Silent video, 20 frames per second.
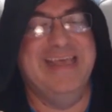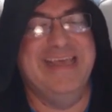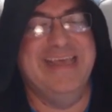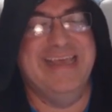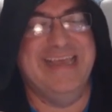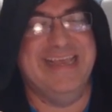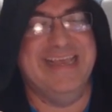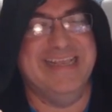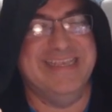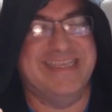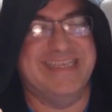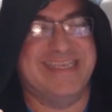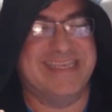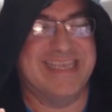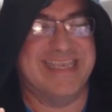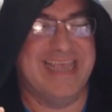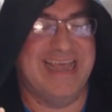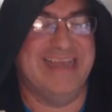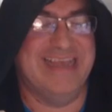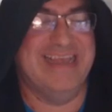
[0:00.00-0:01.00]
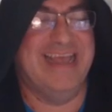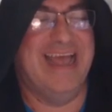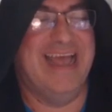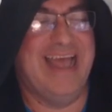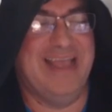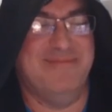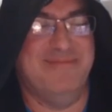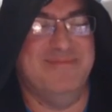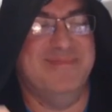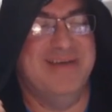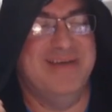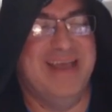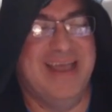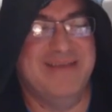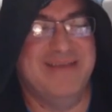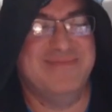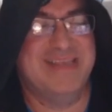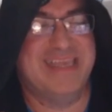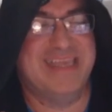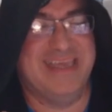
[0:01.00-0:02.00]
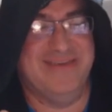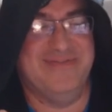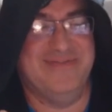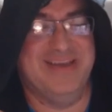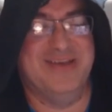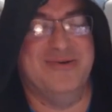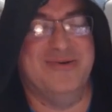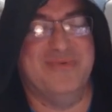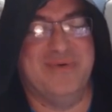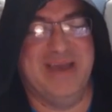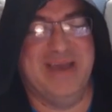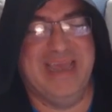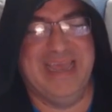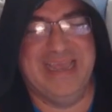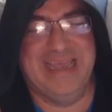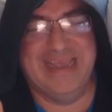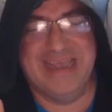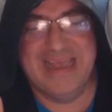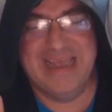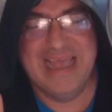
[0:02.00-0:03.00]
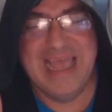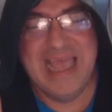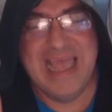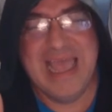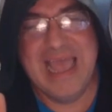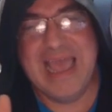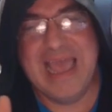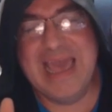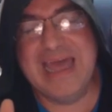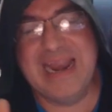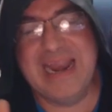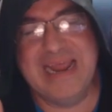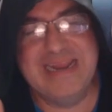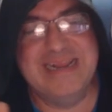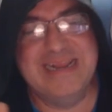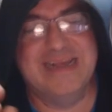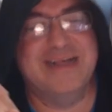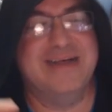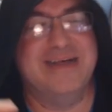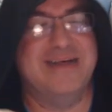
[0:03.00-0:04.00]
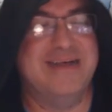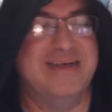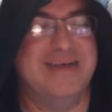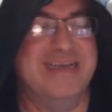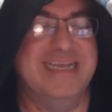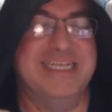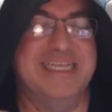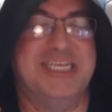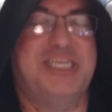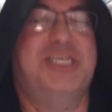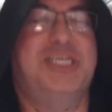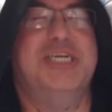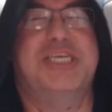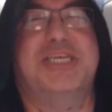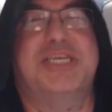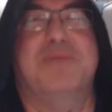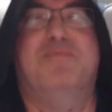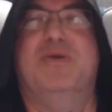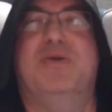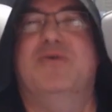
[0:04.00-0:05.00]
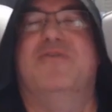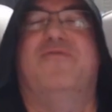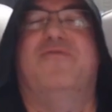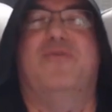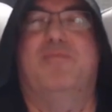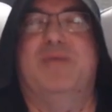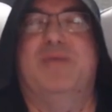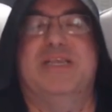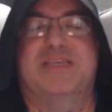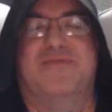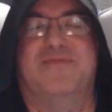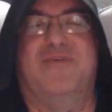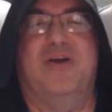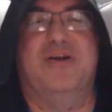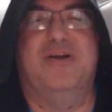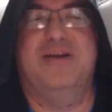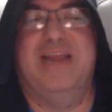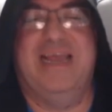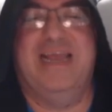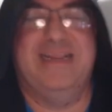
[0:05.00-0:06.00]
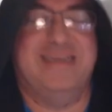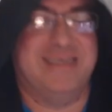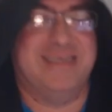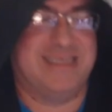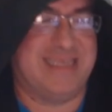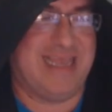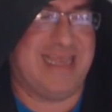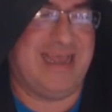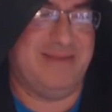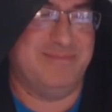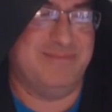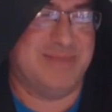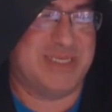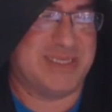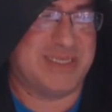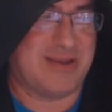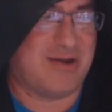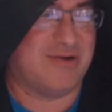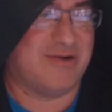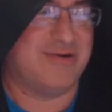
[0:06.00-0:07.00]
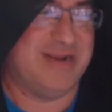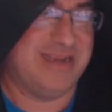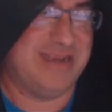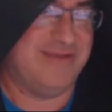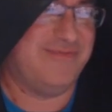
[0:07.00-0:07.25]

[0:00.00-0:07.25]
is, I'm giving away, and it's just a beautiful piece of art, and I'm sorry if